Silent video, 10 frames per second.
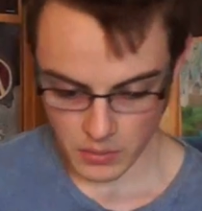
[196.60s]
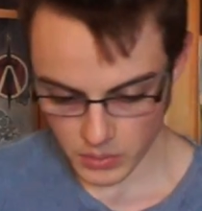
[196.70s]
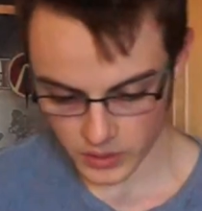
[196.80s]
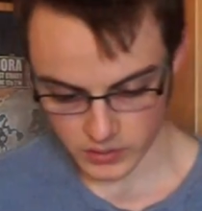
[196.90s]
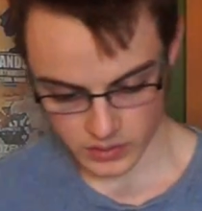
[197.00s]

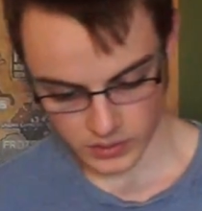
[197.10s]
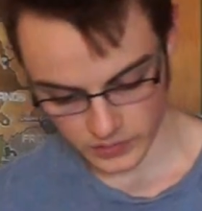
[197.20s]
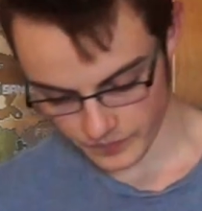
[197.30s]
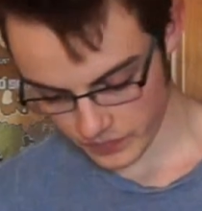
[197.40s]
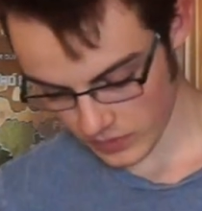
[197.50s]
But
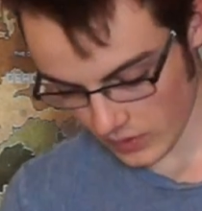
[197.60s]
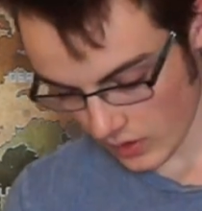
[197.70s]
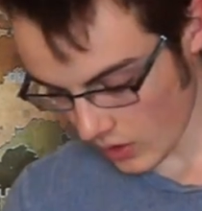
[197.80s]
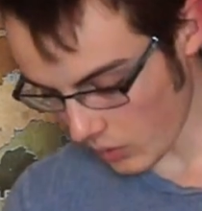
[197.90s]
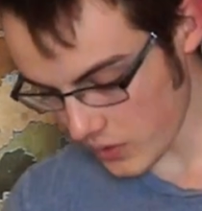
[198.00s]

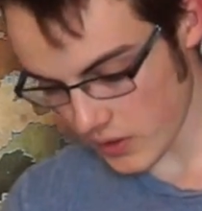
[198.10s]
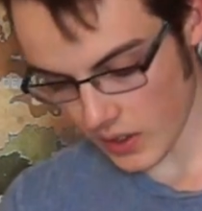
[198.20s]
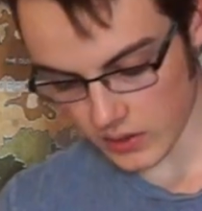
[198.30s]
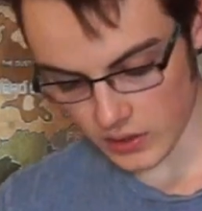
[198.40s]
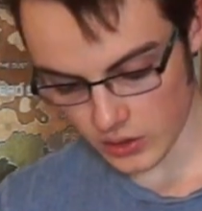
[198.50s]
one thing
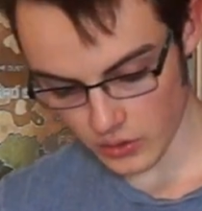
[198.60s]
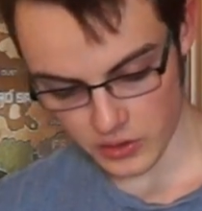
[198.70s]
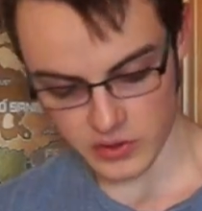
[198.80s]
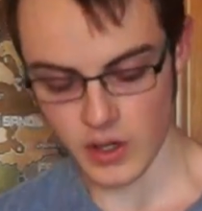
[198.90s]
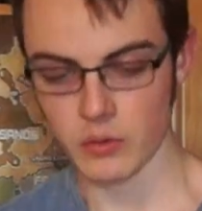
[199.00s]
I did
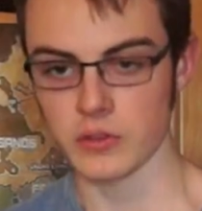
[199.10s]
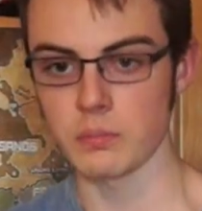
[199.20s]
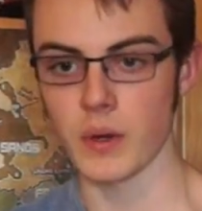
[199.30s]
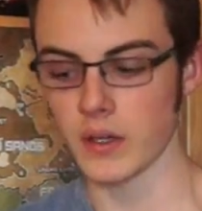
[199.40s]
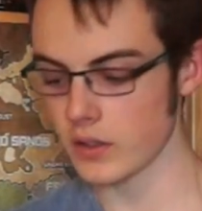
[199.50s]
notice that was
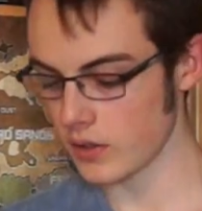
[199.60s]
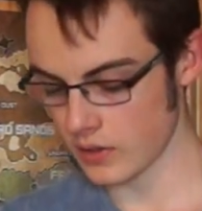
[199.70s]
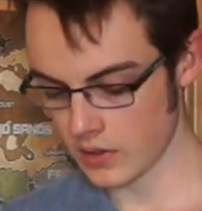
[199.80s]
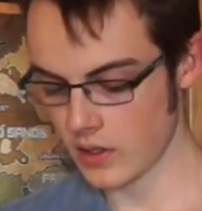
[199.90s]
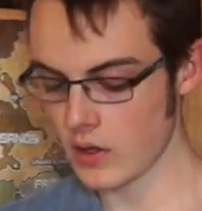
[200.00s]
better
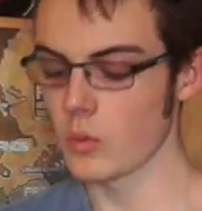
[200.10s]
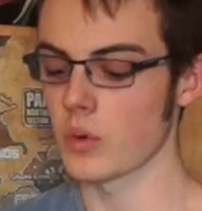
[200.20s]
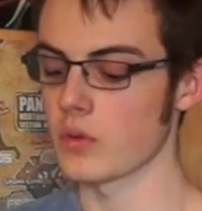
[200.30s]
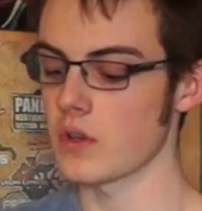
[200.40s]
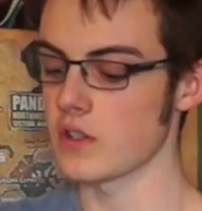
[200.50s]

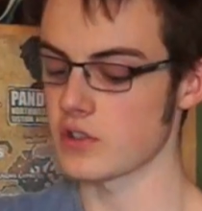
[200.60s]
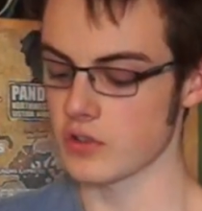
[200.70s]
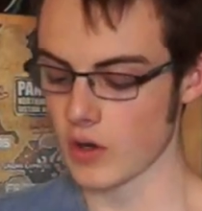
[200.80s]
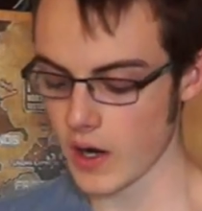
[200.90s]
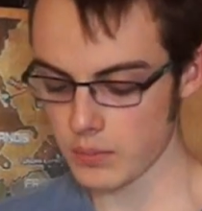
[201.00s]
were these
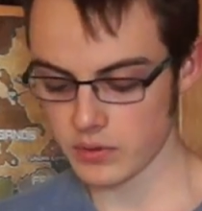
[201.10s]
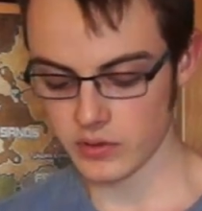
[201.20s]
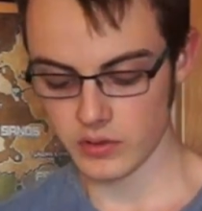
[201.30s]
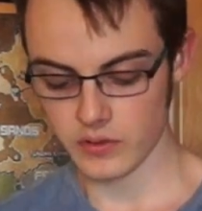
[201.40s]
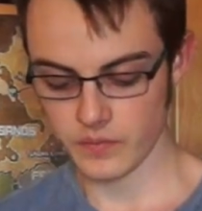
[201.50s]

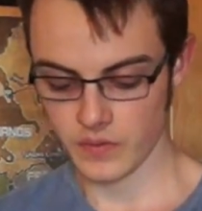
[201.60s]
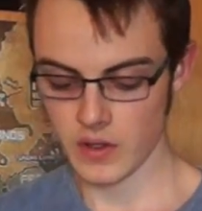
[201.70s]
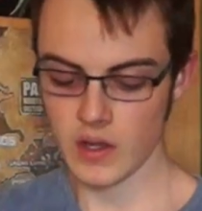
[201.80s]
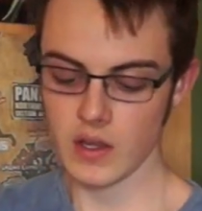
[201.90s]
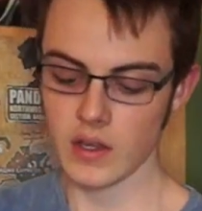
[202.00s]
straps.
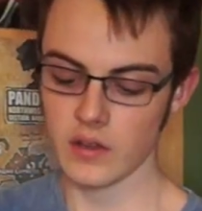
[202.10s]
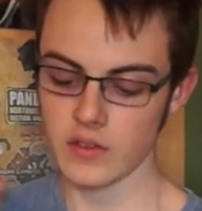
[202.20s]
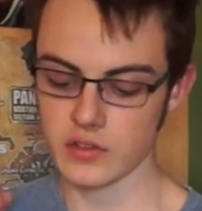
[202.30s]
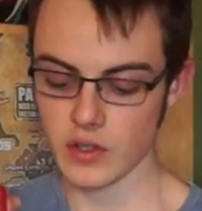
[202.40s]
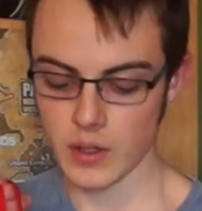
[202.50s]
The
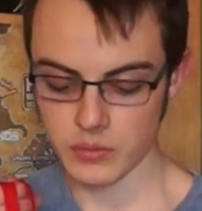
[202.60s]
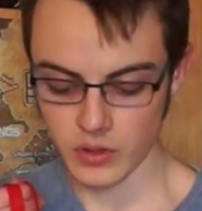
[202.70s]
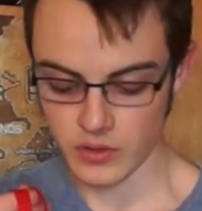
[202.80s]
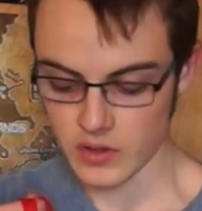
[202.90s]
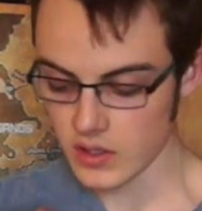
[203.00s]
straps
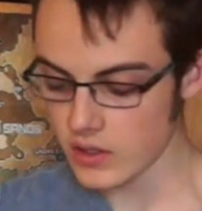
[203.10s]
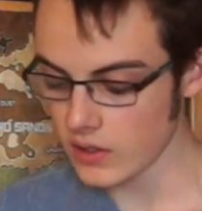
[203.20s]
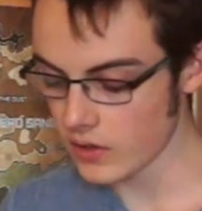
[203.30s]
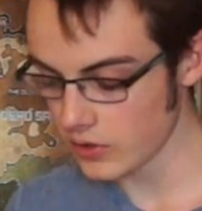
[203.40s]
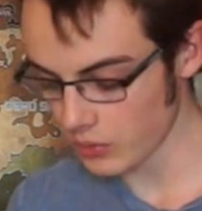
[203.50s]
on
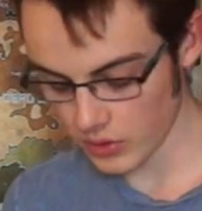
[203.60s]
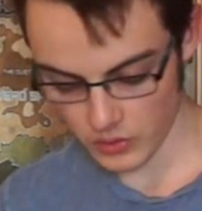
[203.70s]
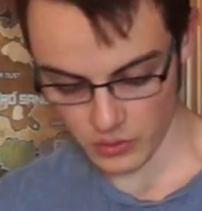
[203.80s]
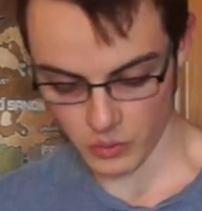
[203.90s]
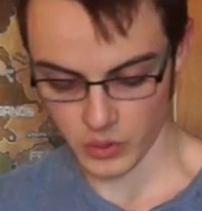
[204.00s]
this
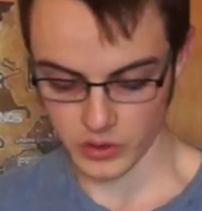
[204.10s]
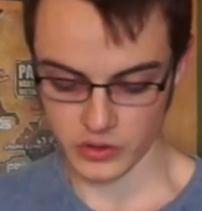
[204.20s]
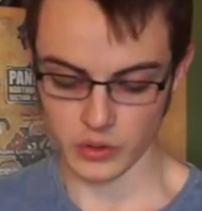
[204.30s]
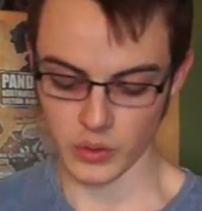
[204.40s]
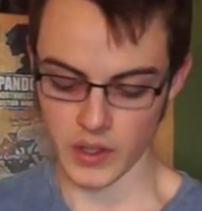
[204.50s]
one weren't
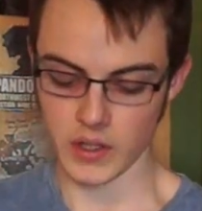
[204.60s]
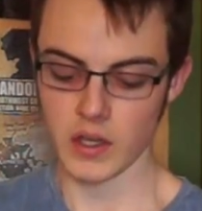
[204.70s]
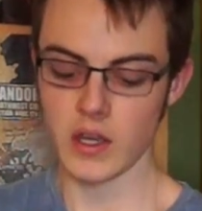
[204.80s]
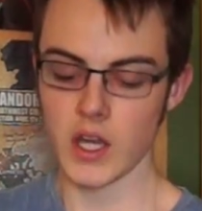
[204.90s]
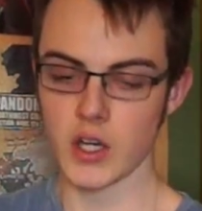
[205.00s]
so like
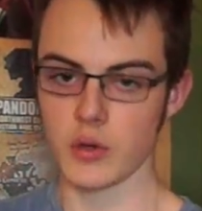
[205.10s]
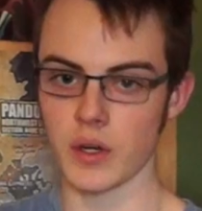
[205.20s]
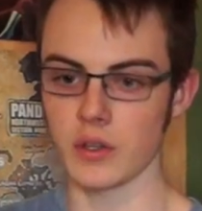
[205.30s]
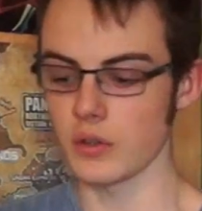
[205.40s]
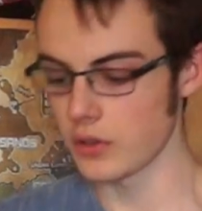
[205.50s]

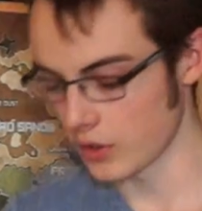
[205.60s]
crinkled